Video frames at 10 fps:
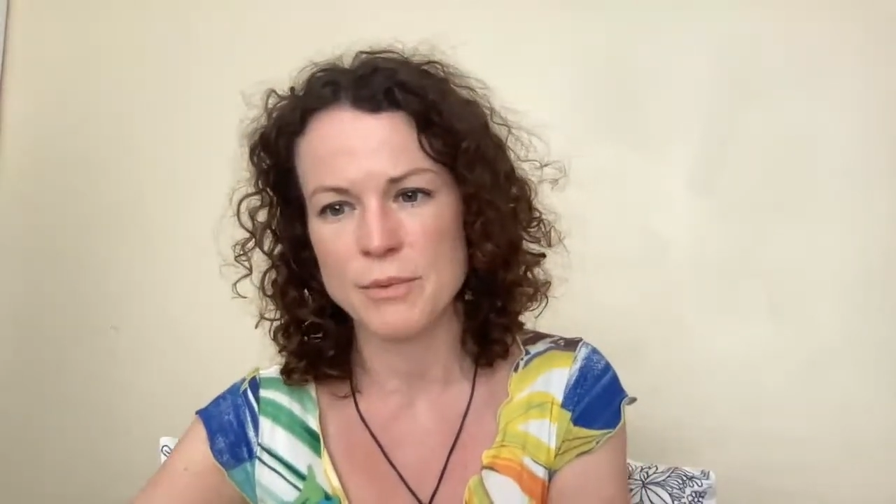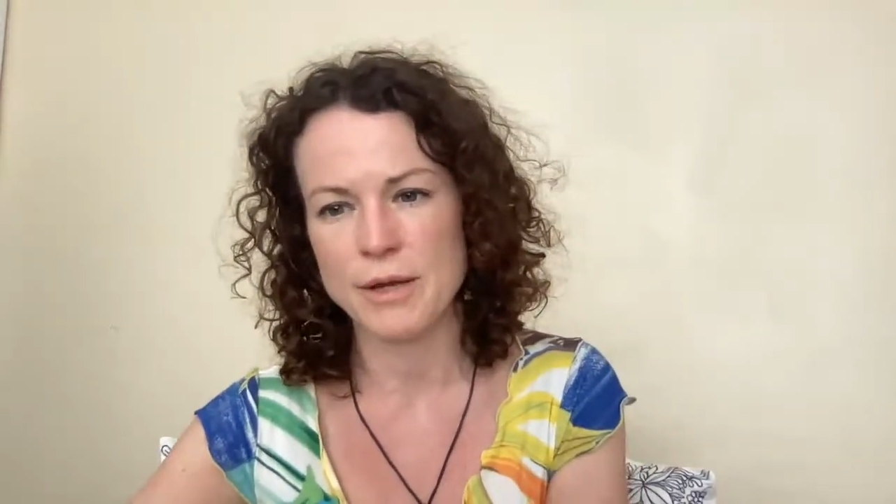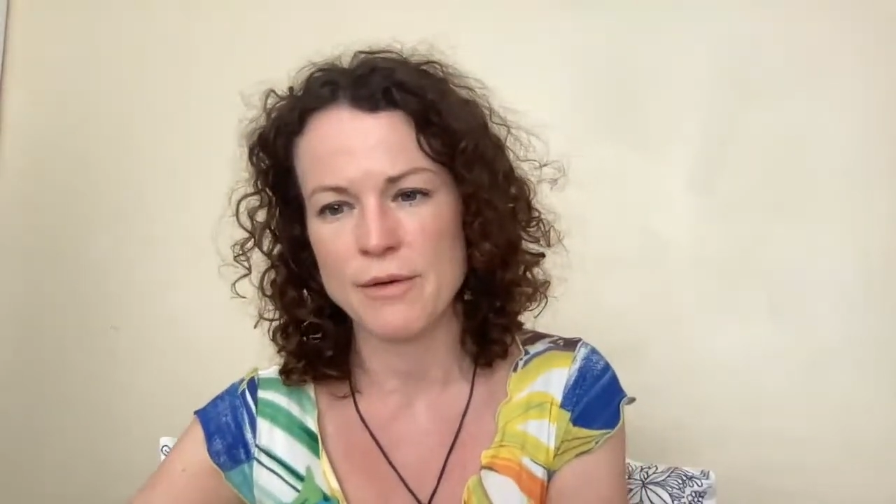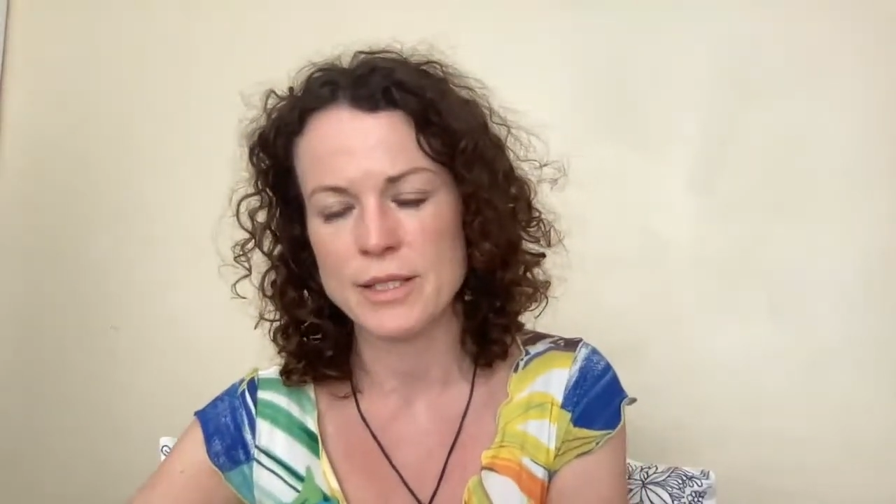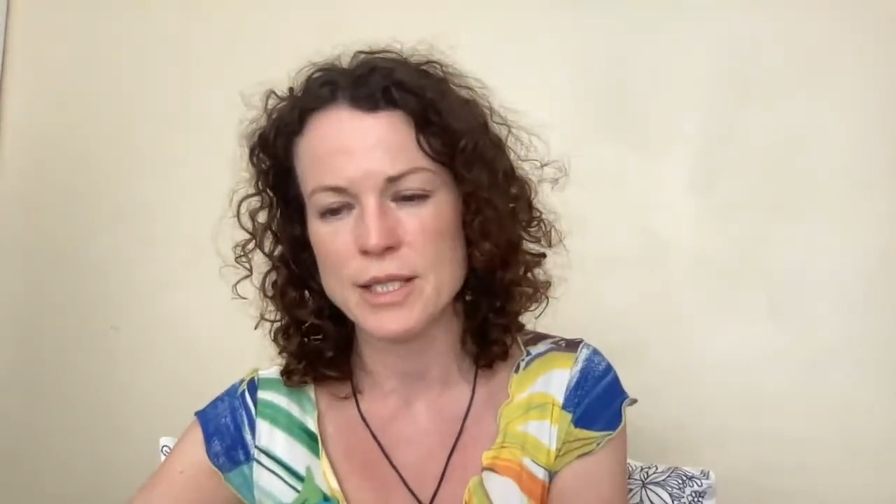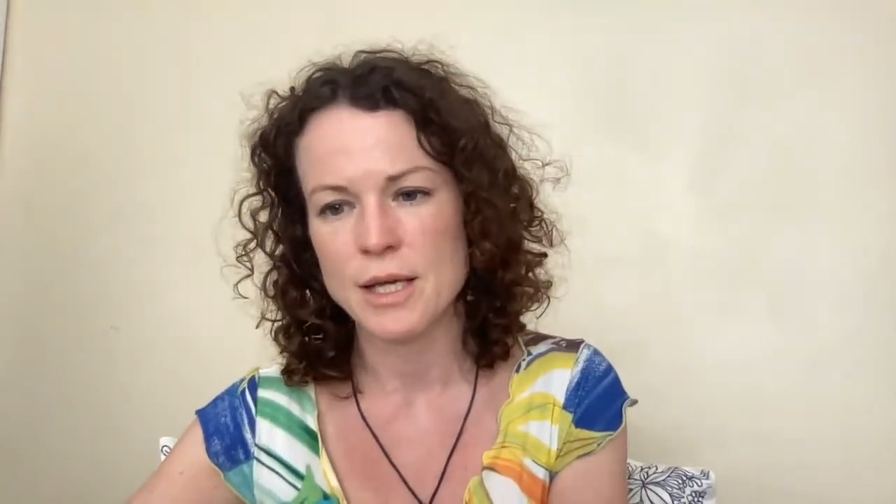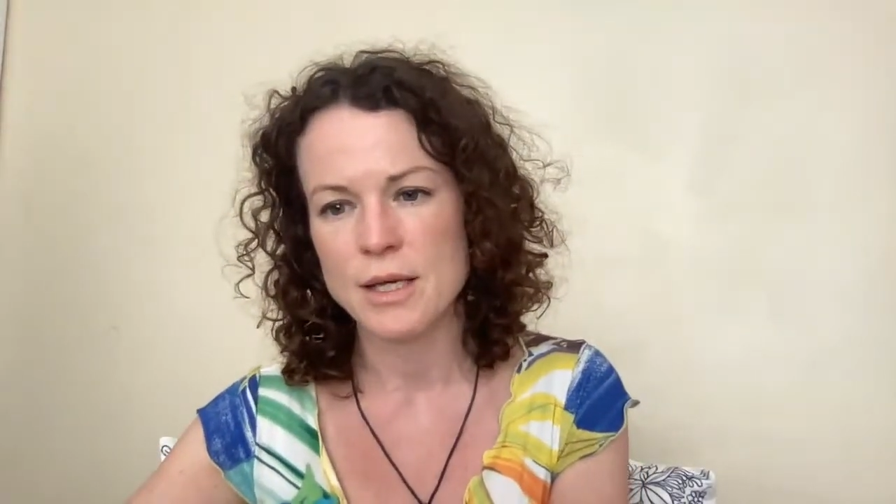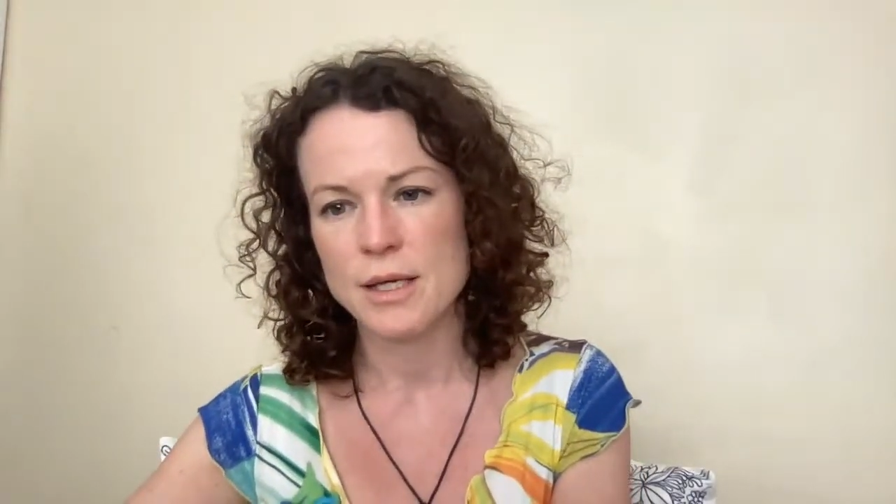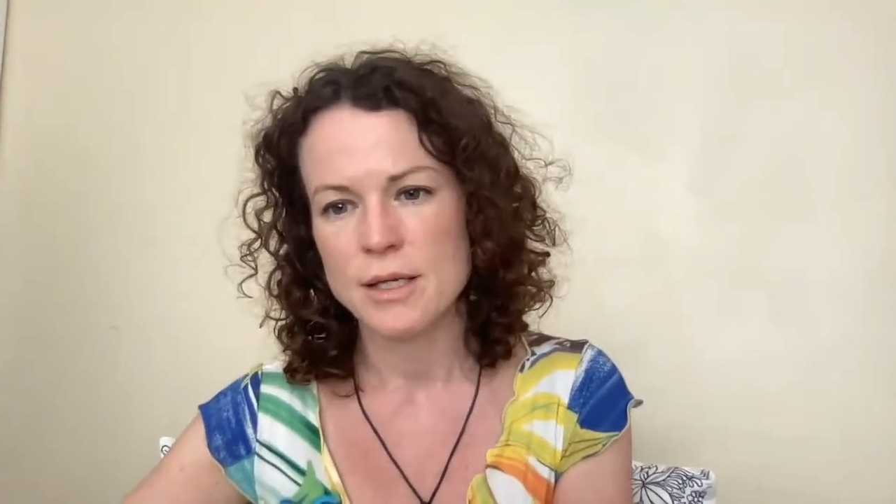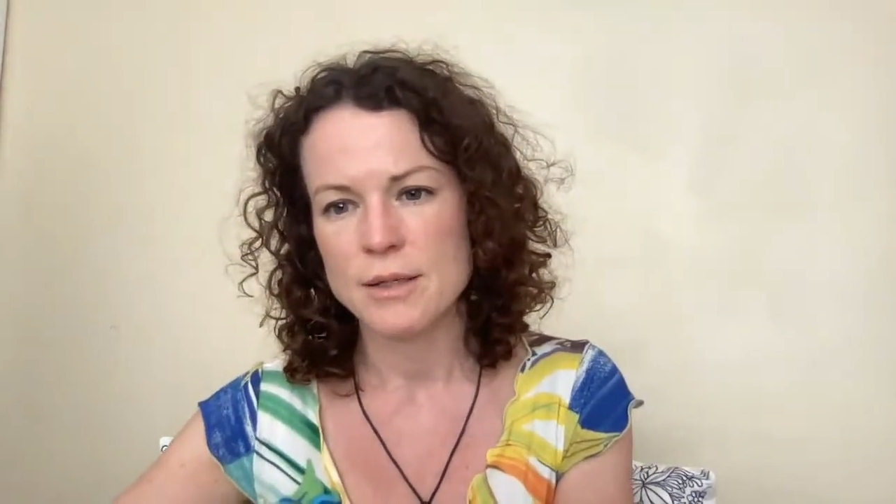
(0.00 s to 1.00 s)
periods.
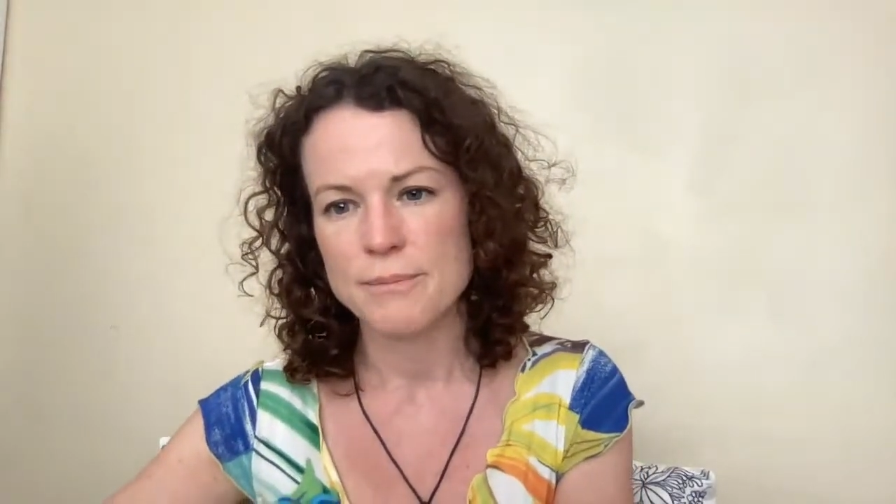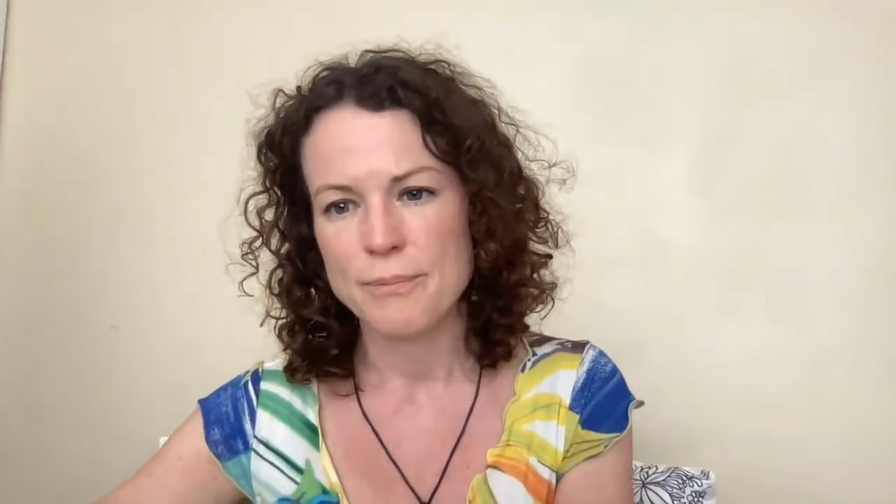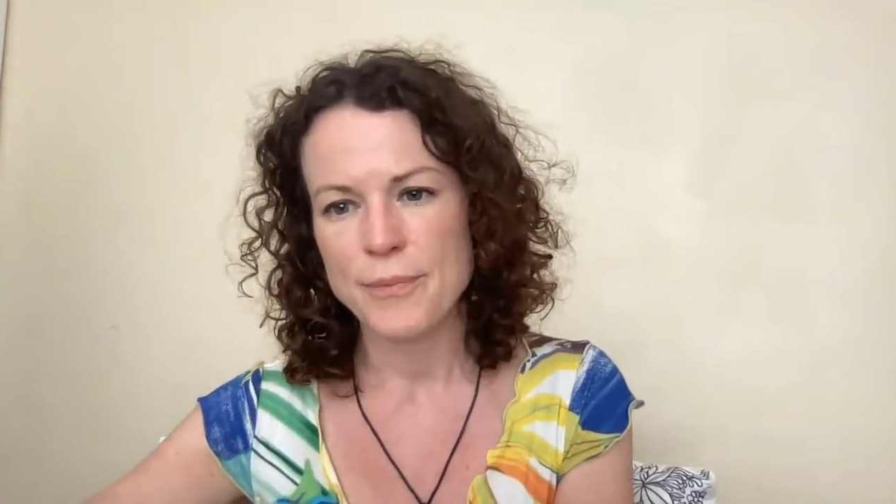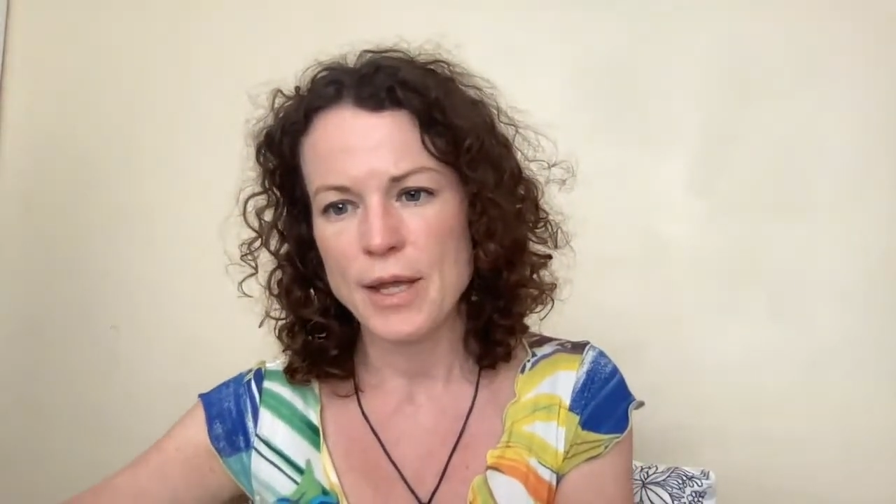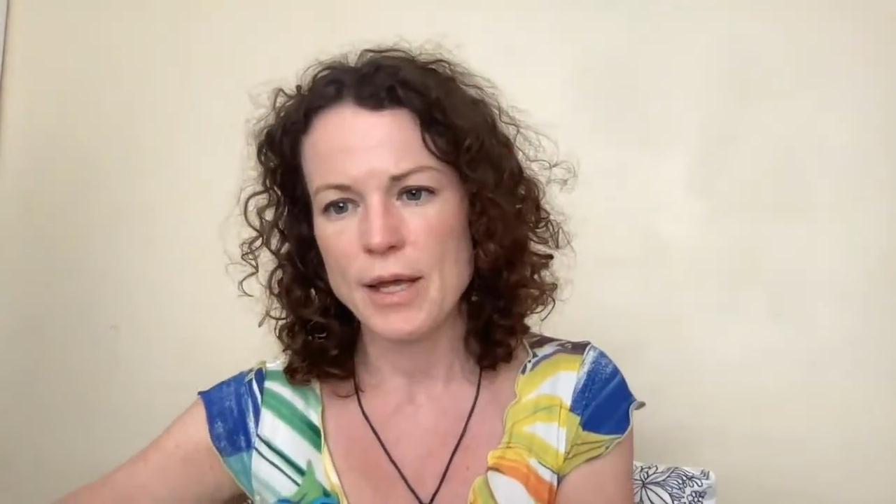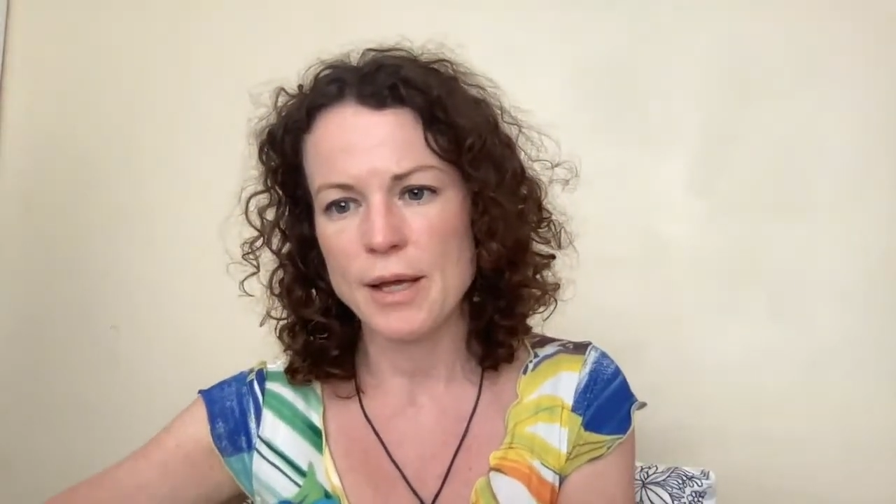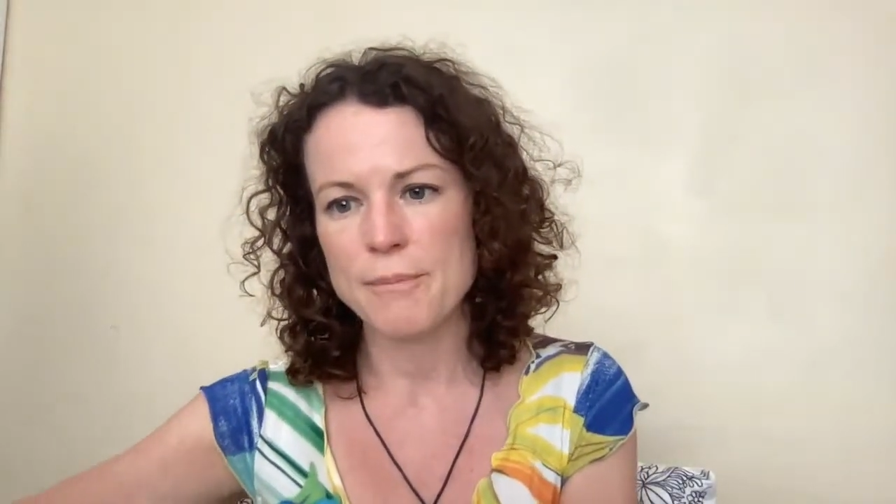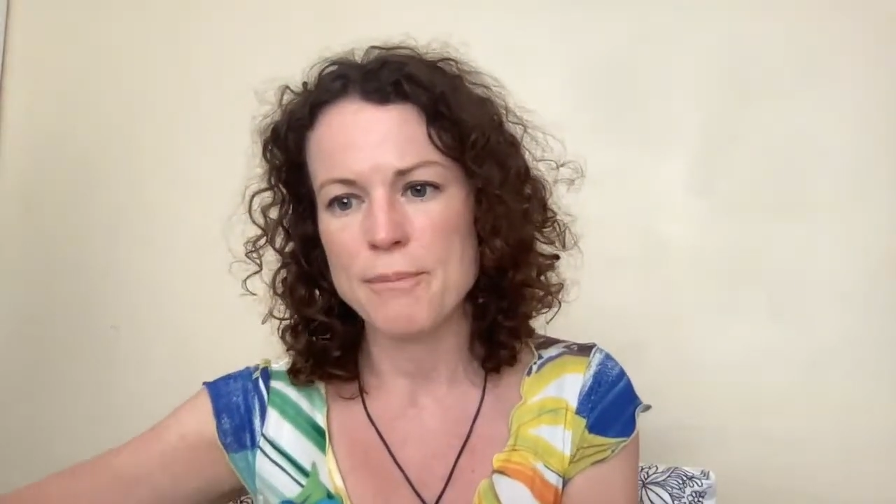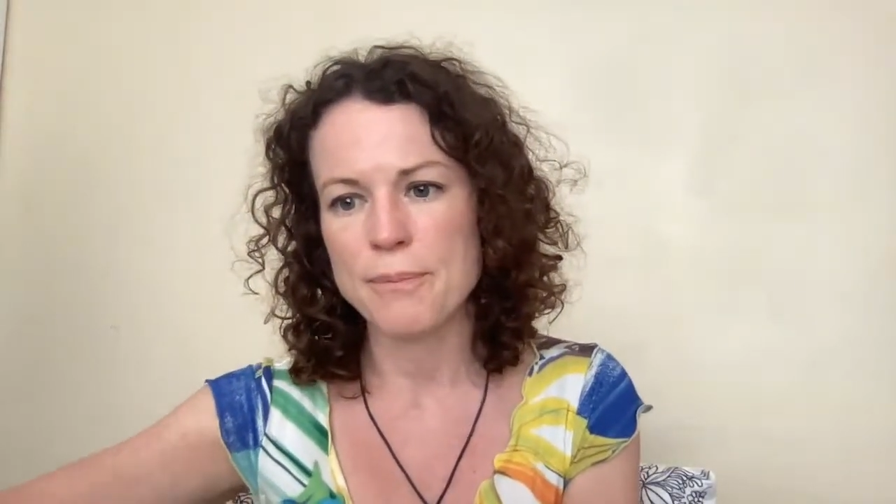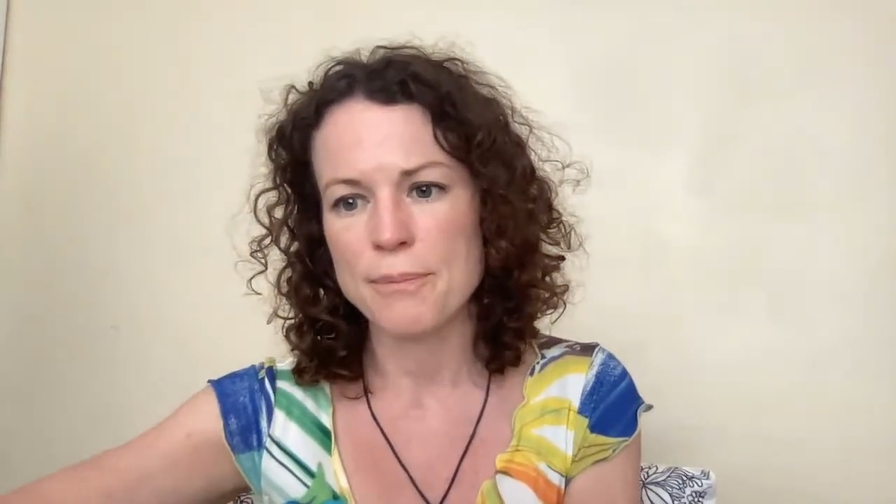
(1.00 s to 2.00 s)

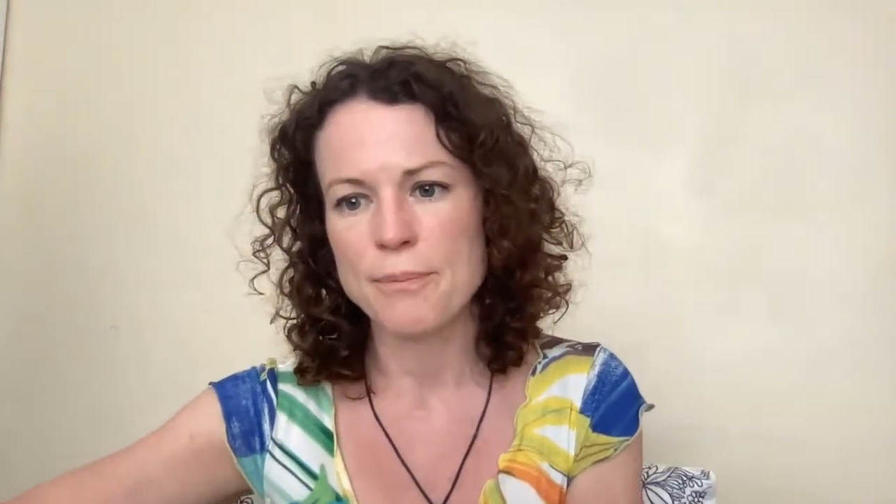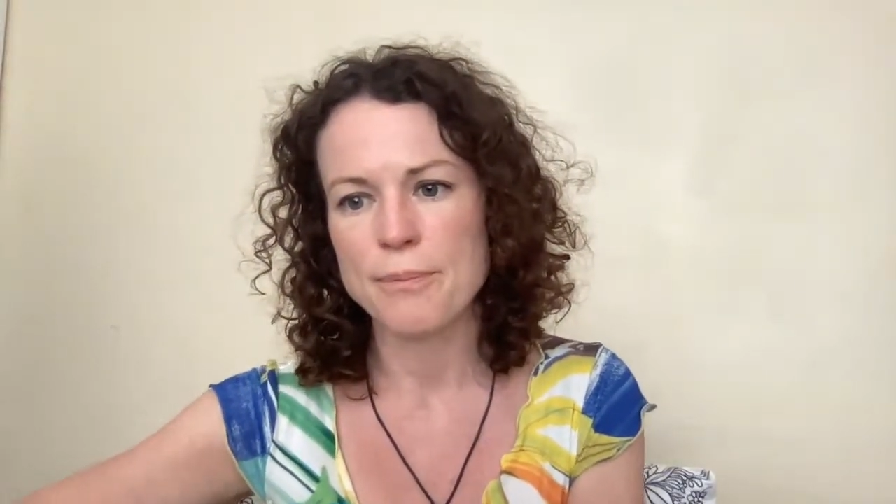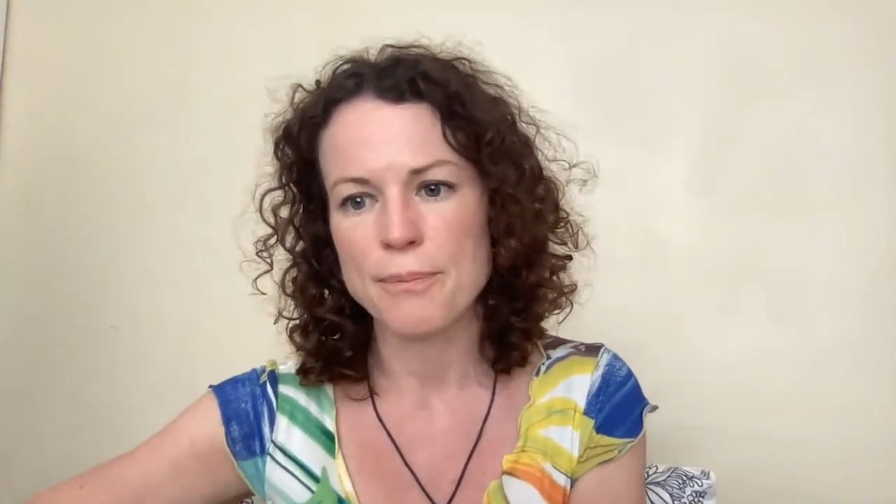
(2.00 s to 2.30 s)
Vitamin